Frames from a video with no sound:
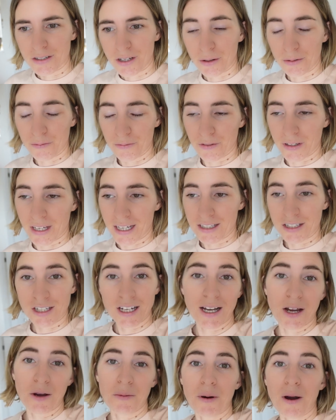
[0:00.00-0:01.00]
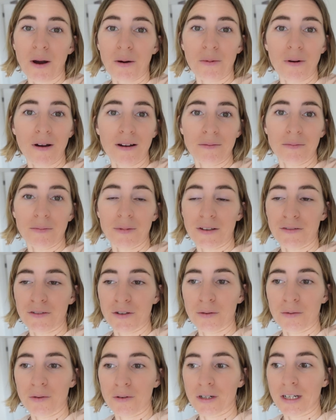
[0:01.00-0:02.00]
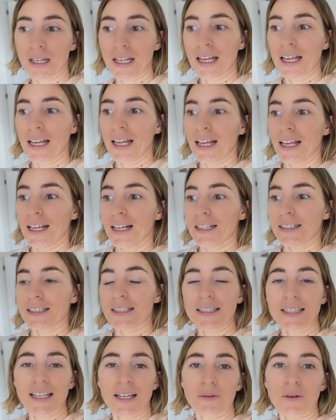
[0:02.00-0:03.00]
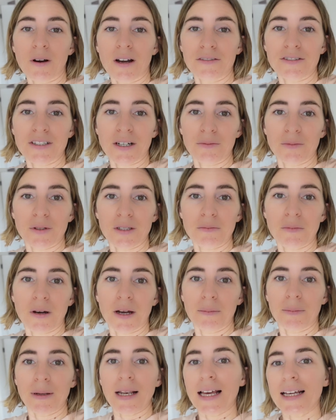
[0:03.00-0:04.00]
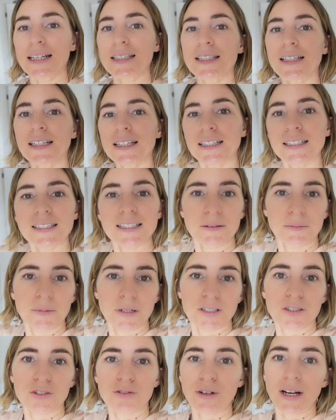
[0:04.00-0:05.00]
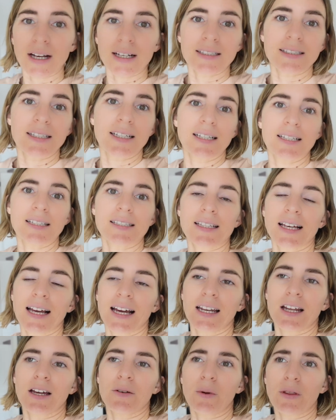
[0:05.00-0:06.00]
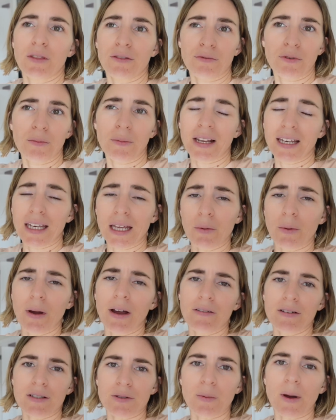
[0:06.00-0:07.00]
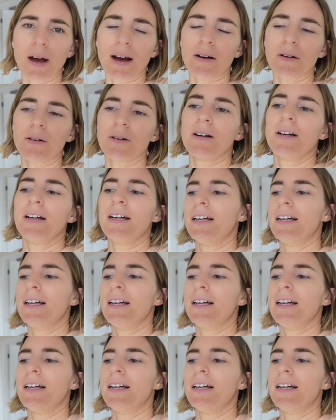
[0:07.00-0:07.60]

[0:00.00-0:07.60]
Don't forget to check out part one if you want to see what I've done with my blazers and my dresses, and I went through my knitwear as well.